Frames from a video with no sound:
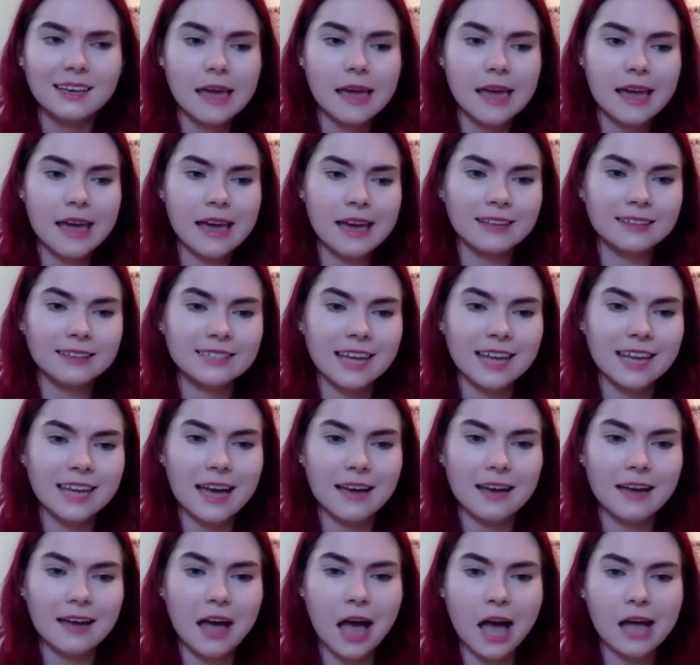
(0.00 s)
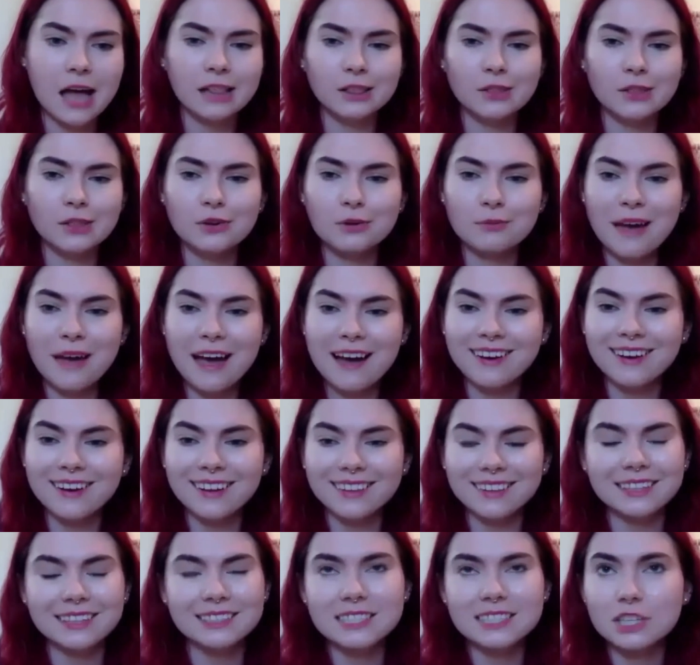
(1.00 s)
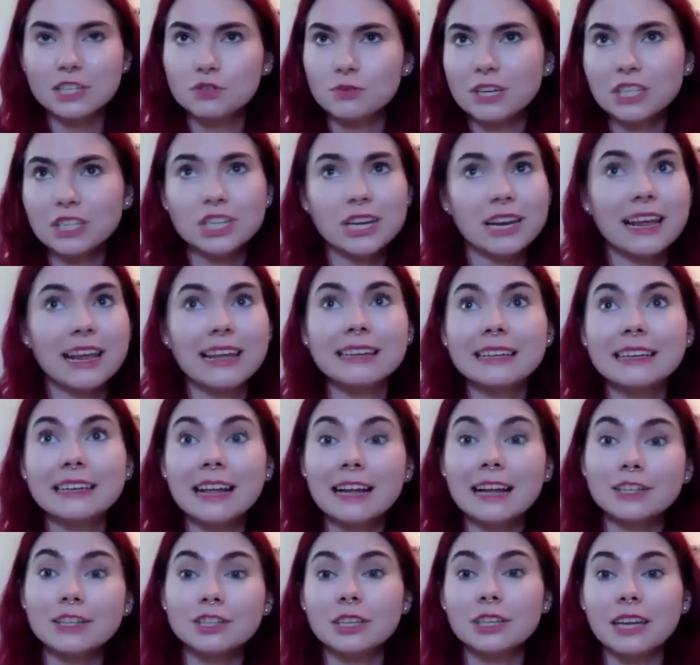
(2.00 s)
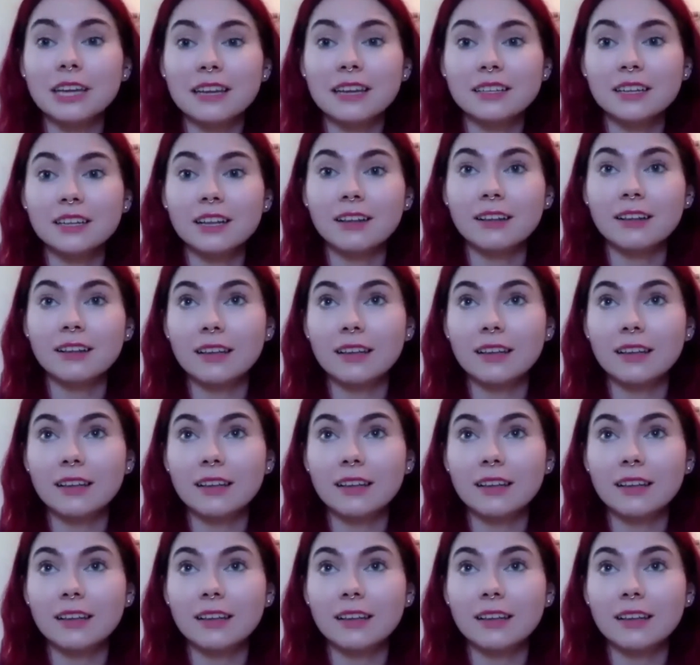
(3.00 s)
And I look back on that situation, and it actually ended